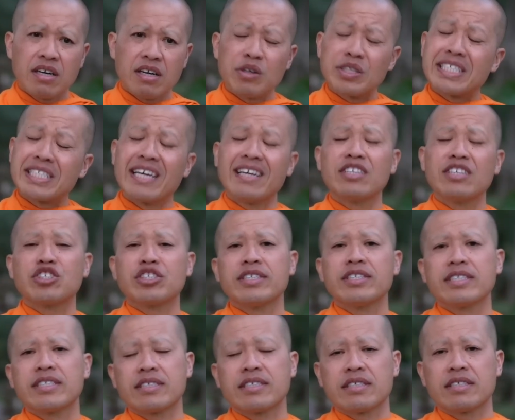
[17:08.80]
I was
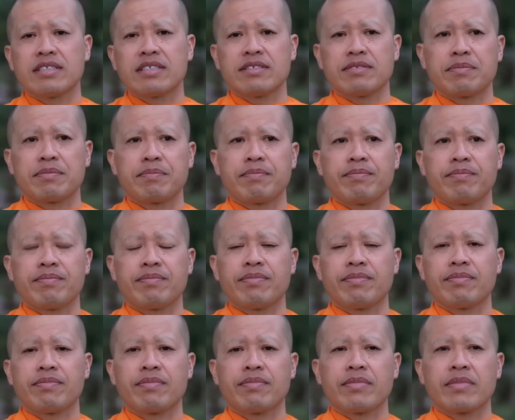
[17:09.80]
anxious,
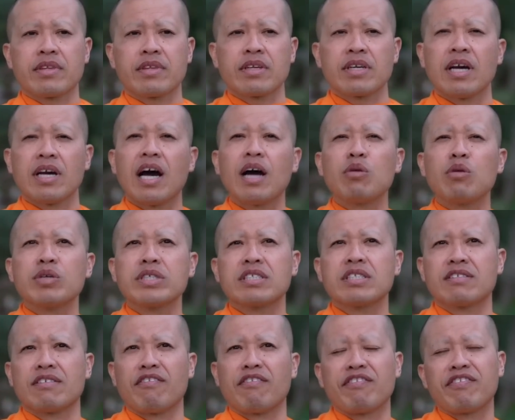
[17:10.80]
I
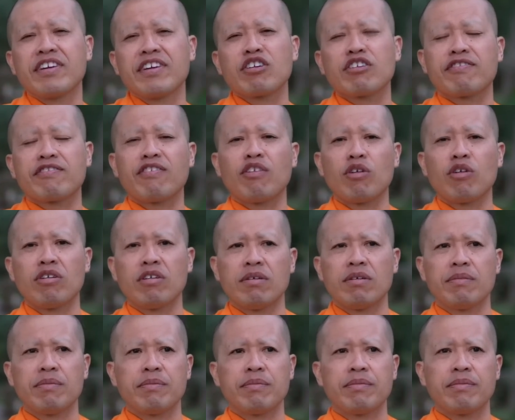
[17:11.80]
was fearful,
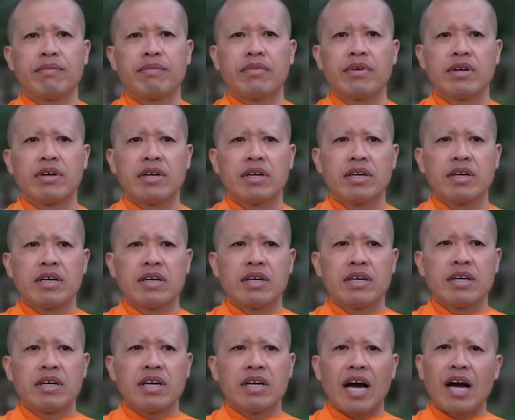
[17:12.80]

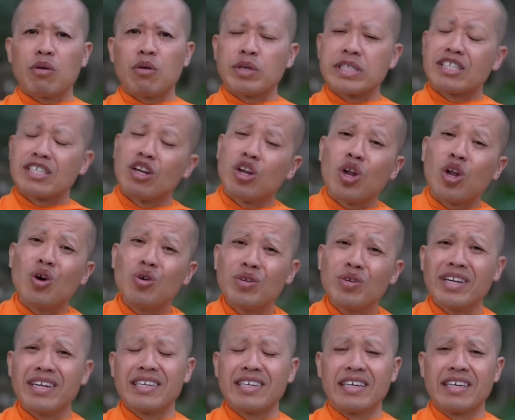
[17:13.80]
I was
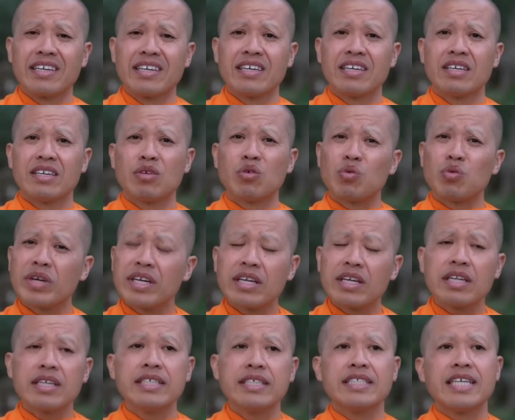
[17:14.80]
lonely,
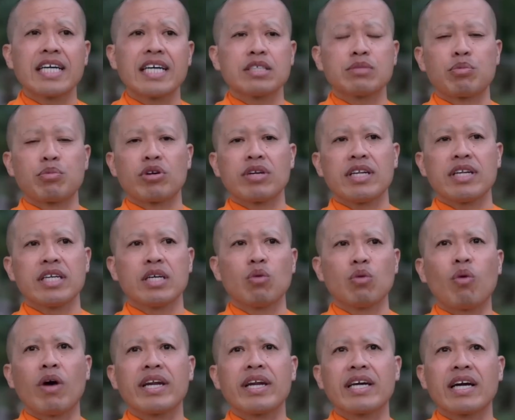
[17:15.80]
really desperately
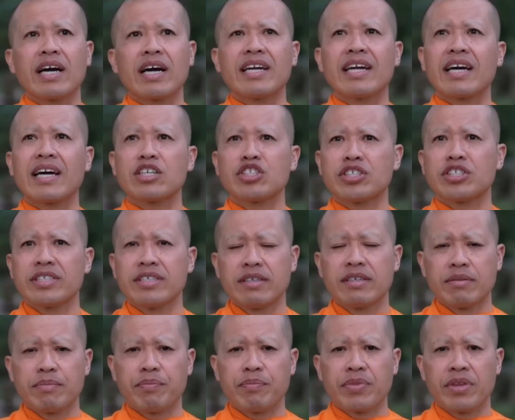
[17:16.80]
wanting
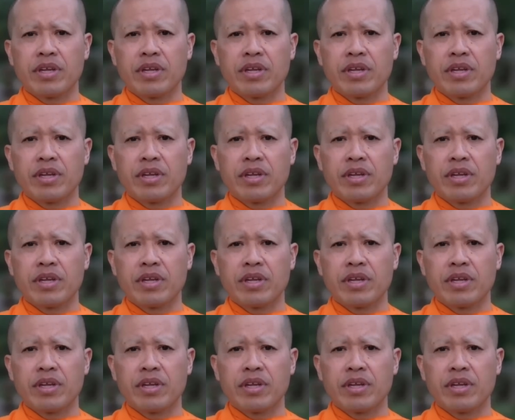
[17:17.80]
connection.